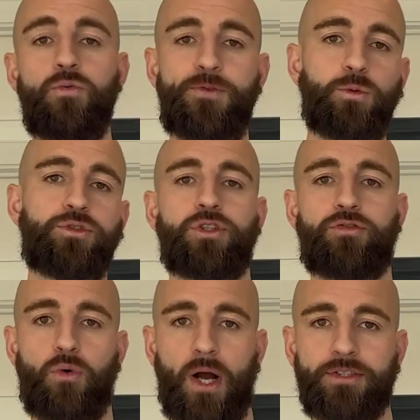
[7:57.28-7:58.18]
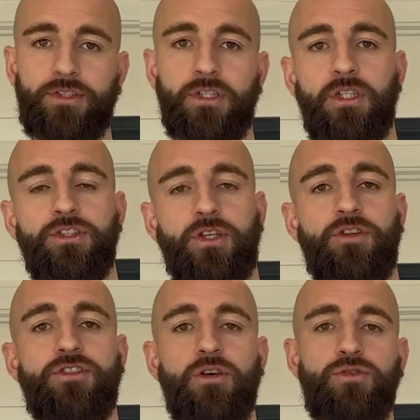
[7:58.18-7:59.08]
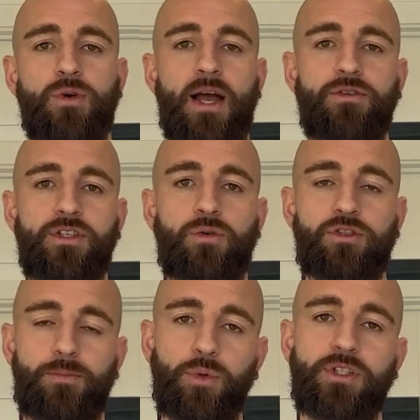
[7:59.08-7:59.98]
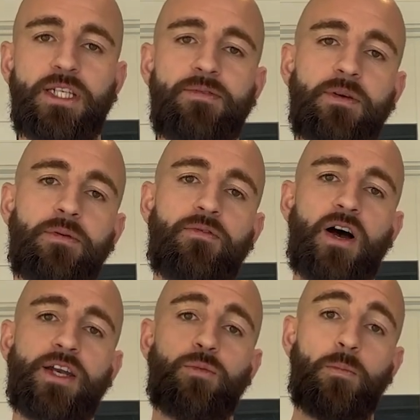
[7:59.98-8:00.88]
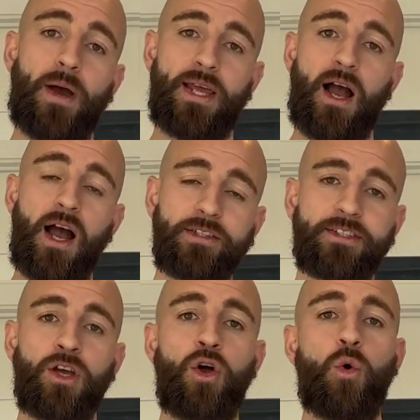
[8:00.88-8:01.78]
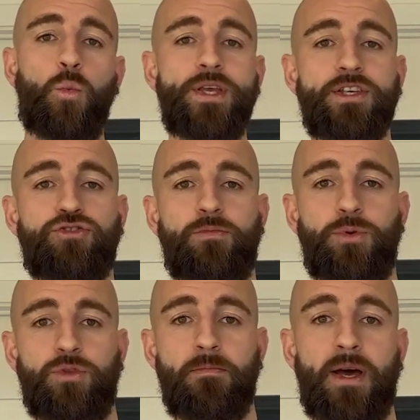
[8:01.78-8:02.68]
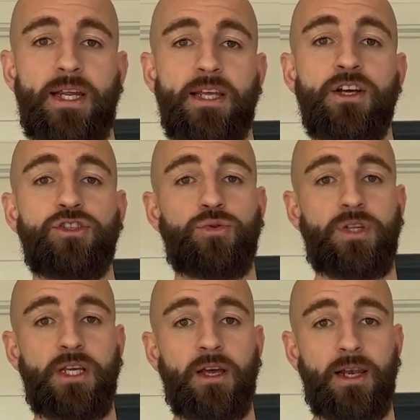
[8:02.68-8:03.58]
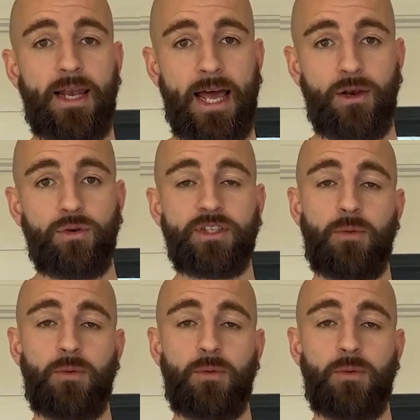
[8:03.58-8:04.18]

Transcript: filtered through us. So the social housing or supported living provider will pay us, we distribute the money to the landlords,